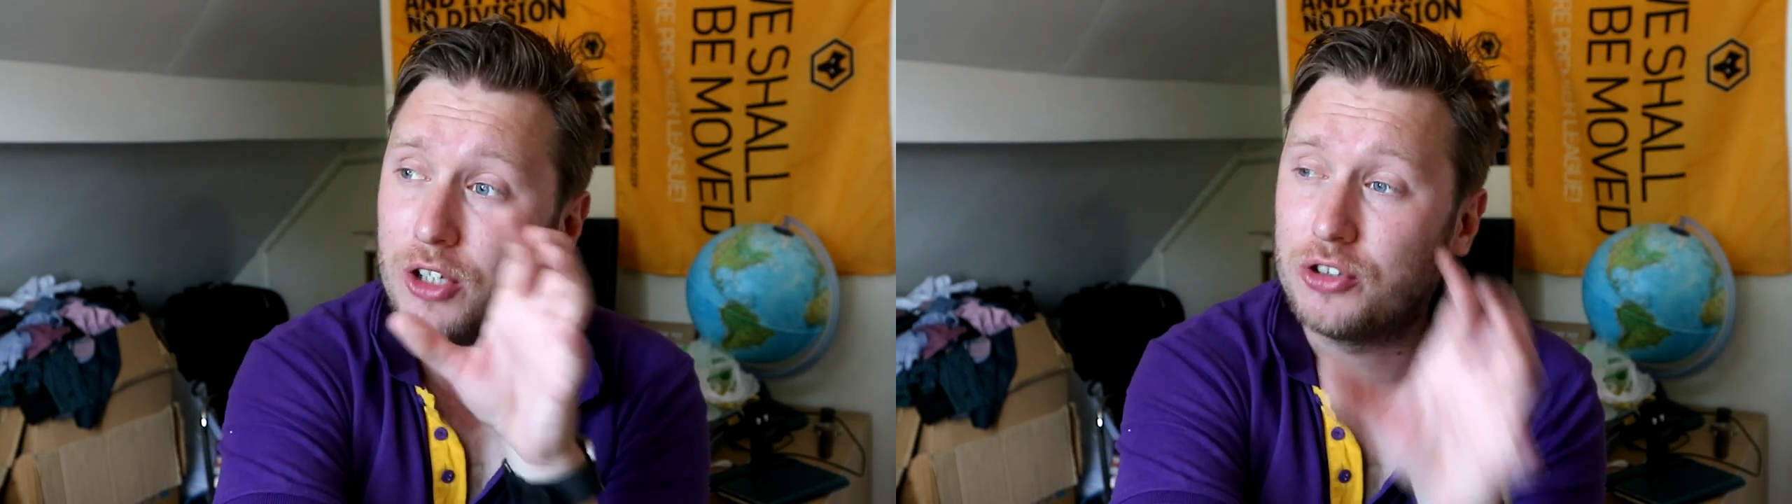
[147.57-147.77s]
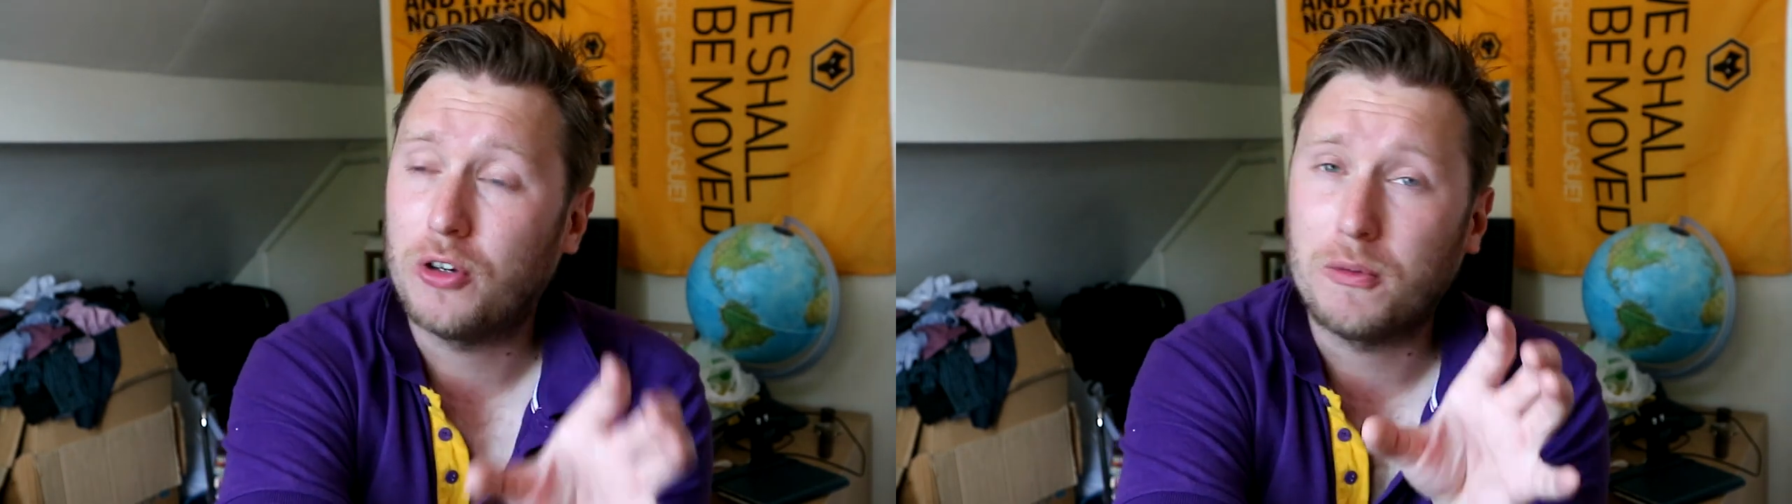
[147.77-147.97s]

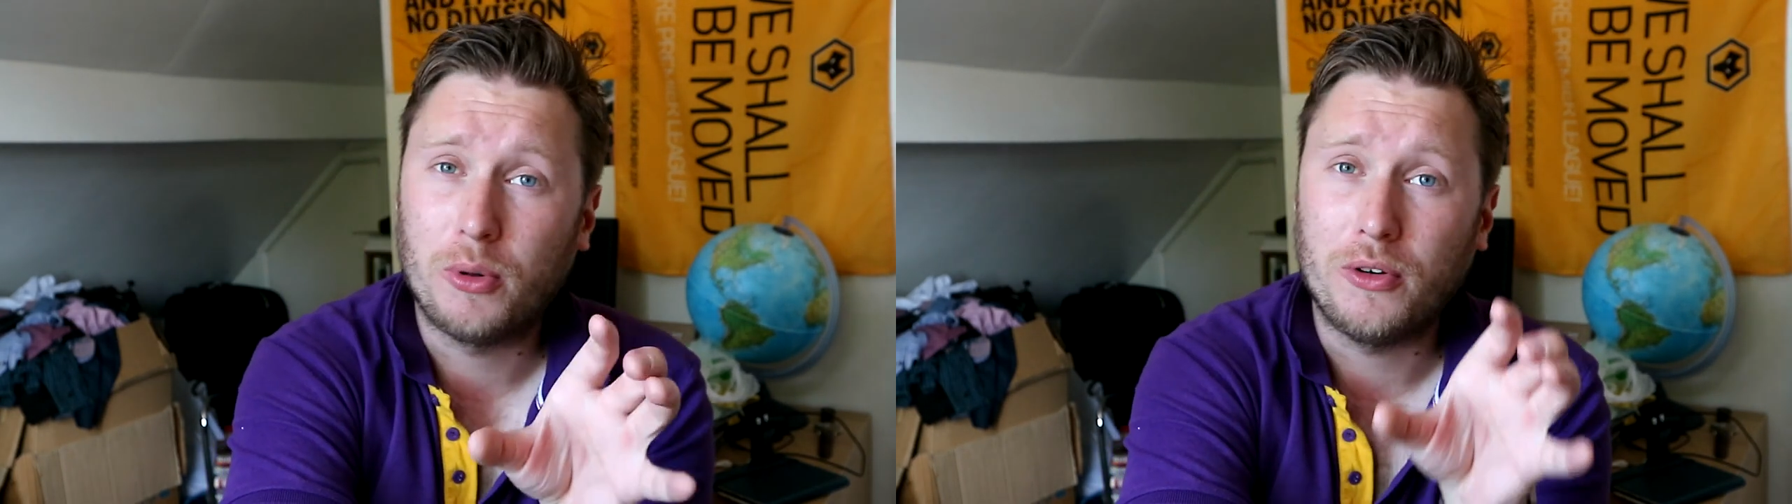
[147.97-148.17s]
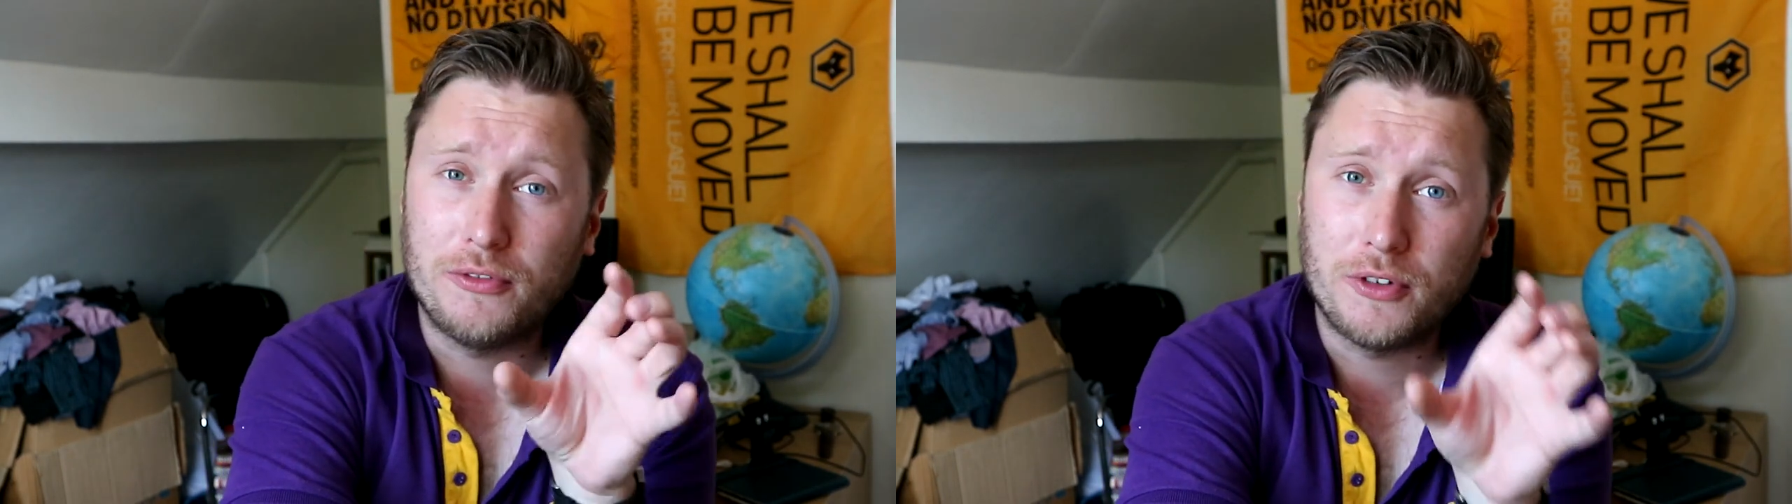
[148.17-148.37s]
a
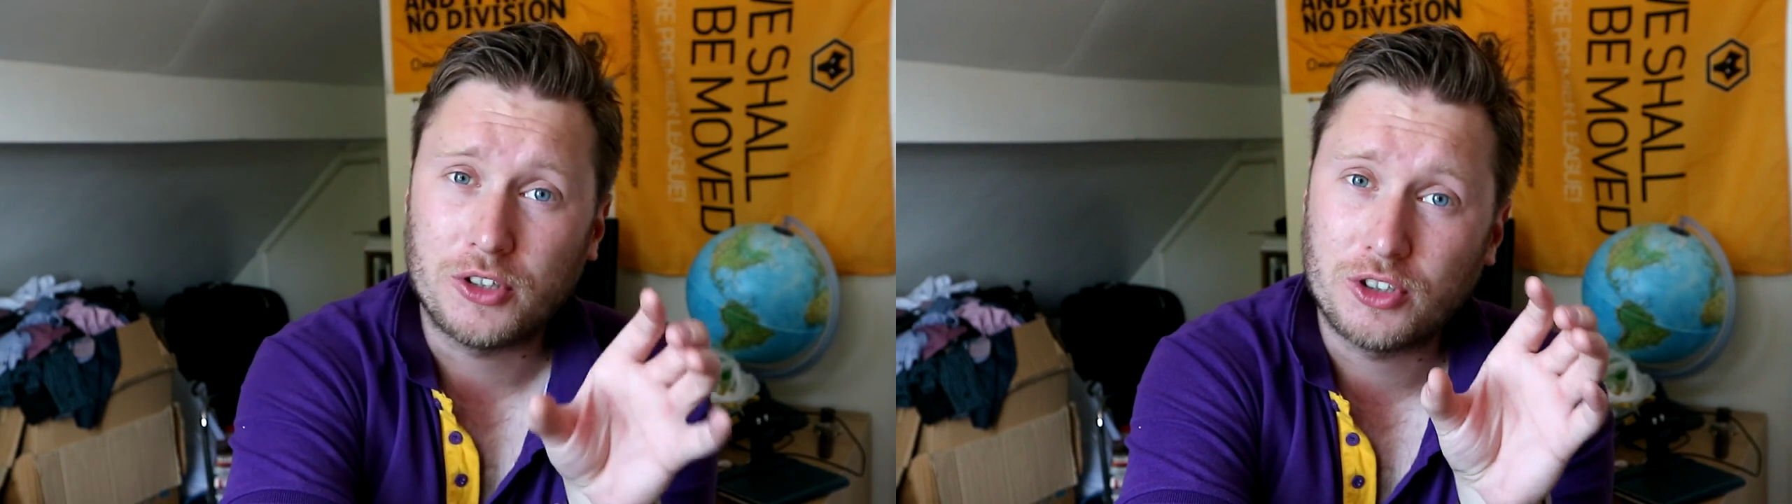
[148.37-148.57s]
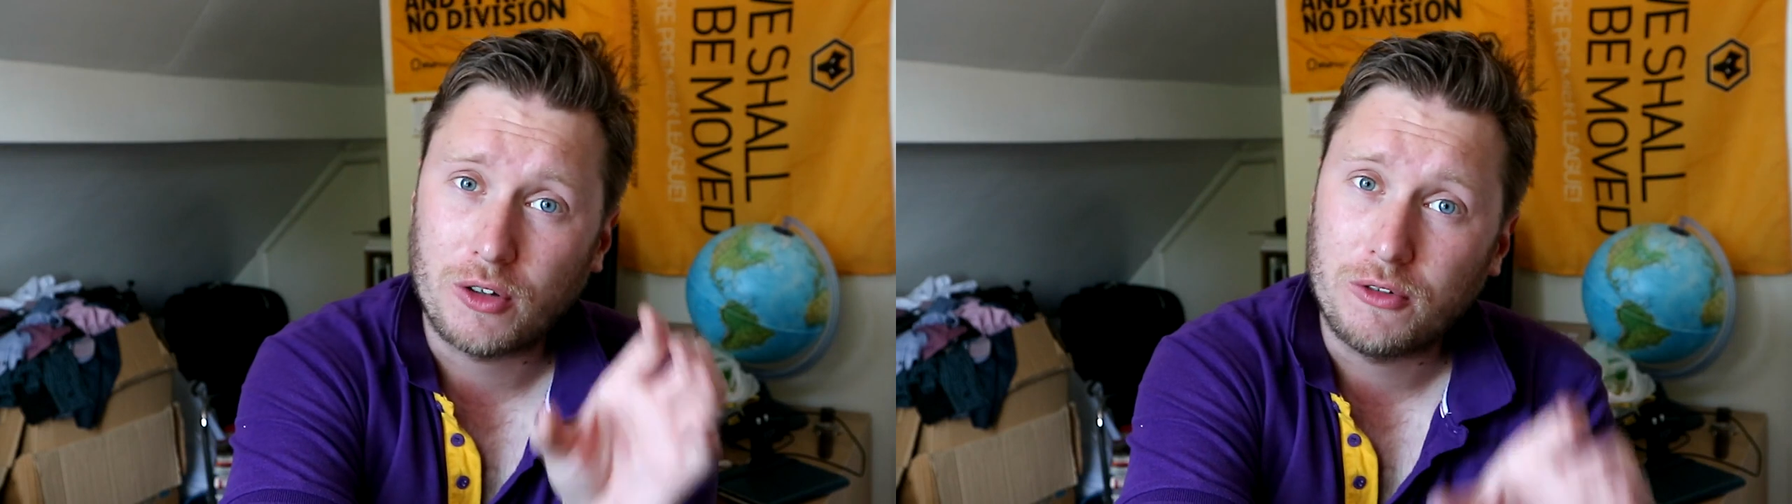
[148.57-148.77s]
strong point
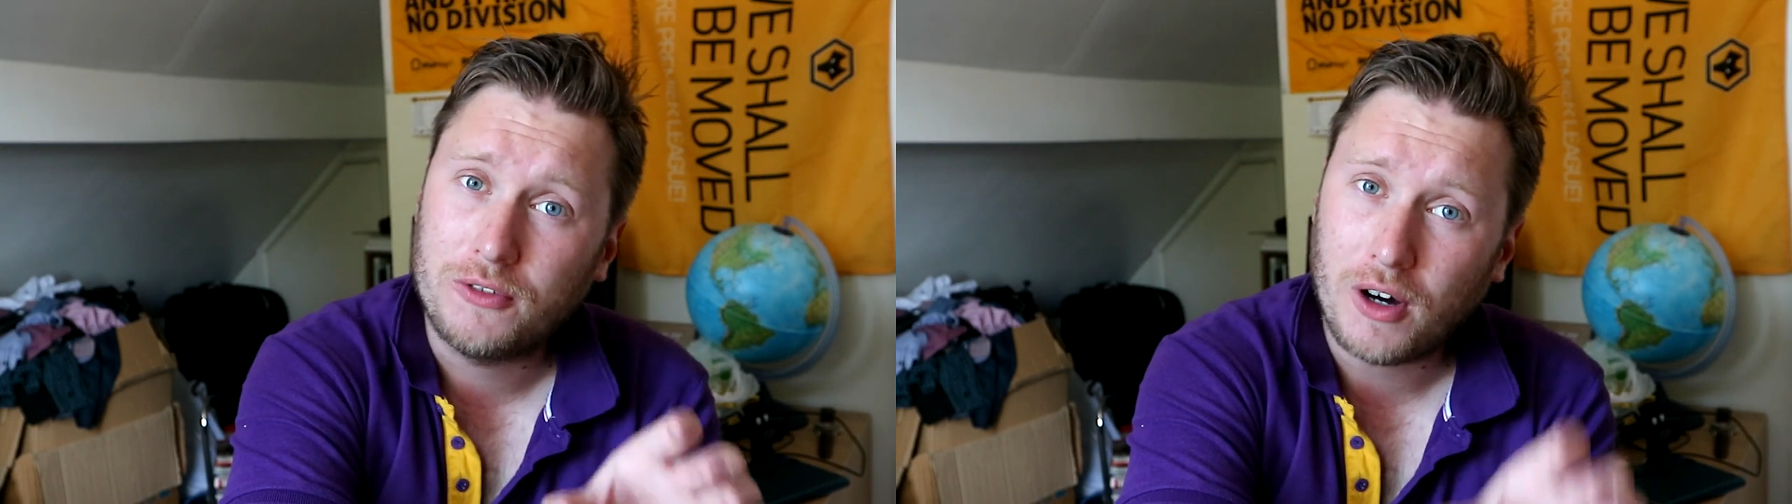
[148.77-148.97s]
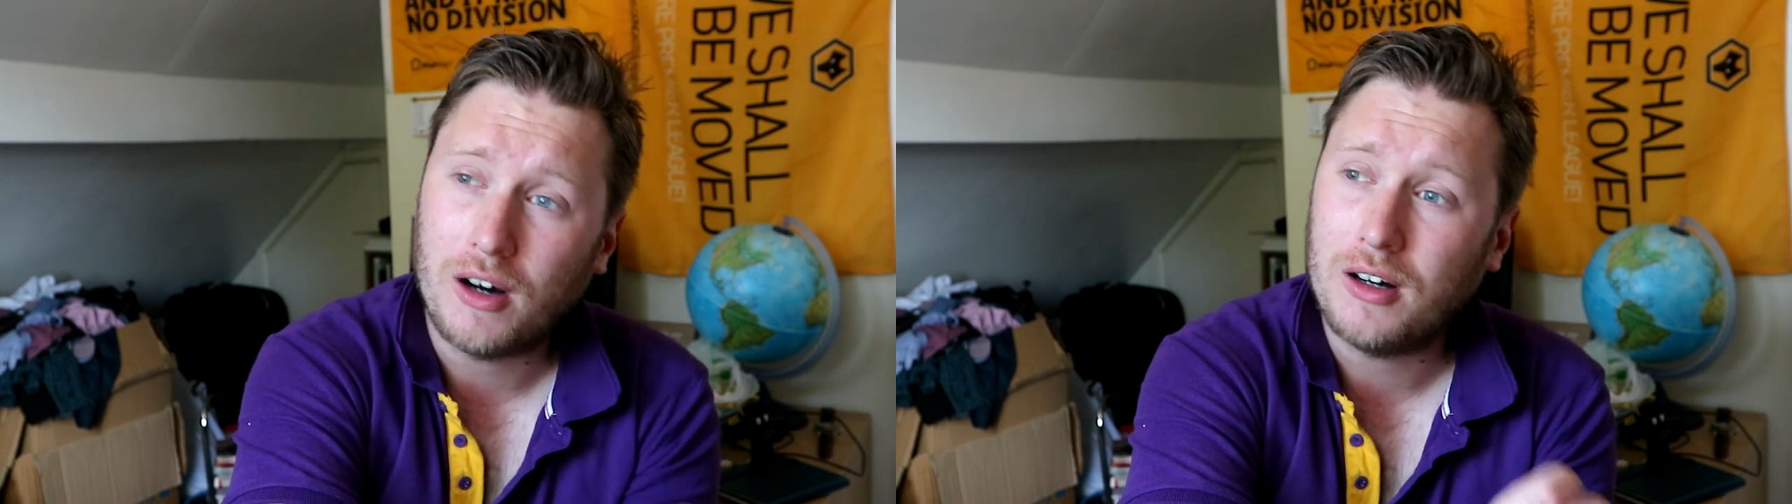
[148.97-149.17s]
for us so
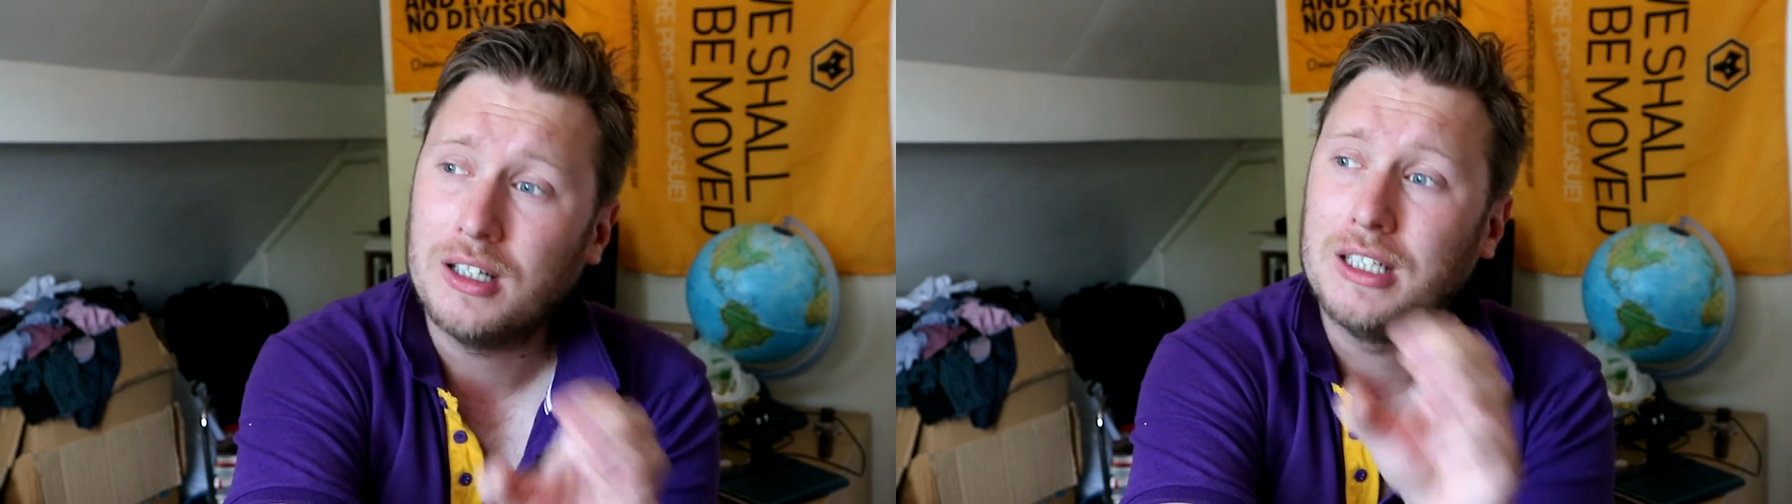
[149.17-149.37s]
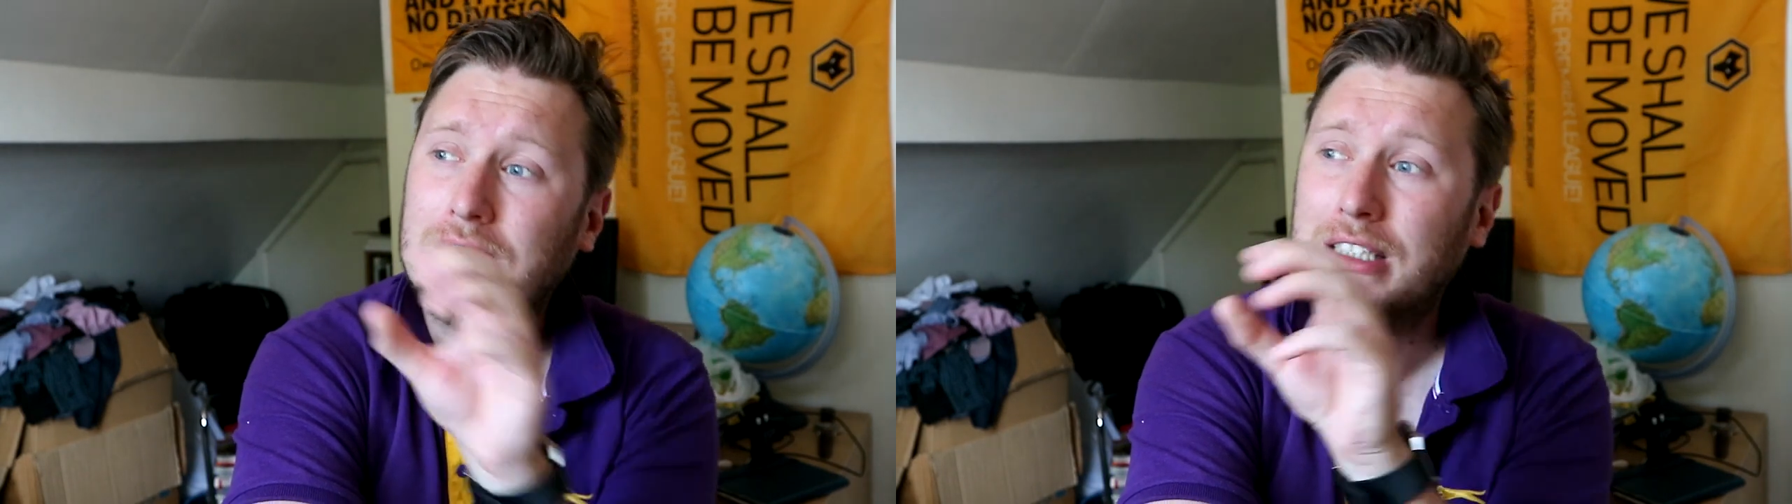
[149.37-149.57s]
far,